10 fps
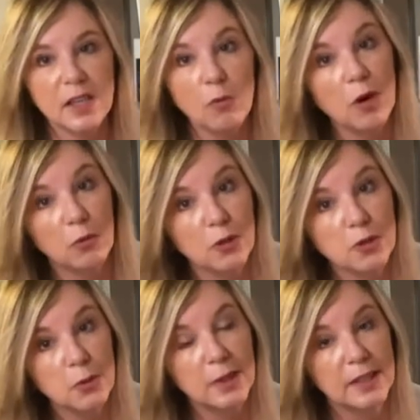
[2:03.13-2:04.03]
what we're
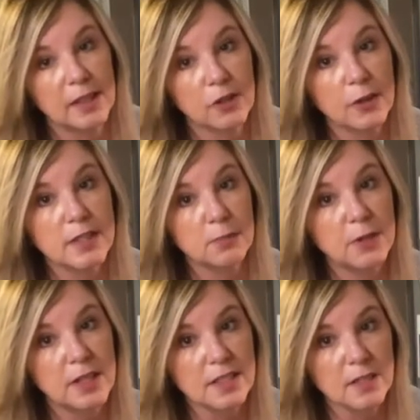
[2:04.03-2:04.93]
doing here is
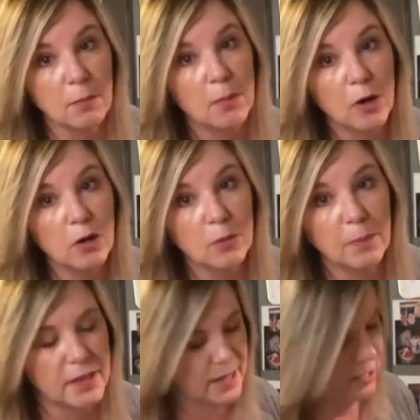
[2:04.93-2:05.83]
putting some pulp
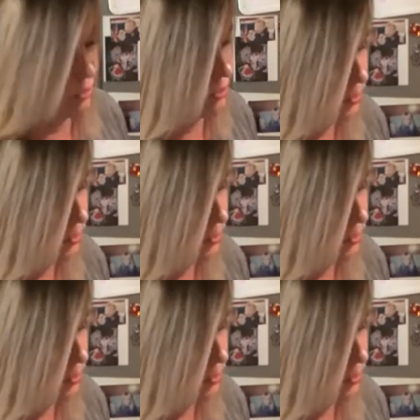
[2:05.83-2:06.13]
in there.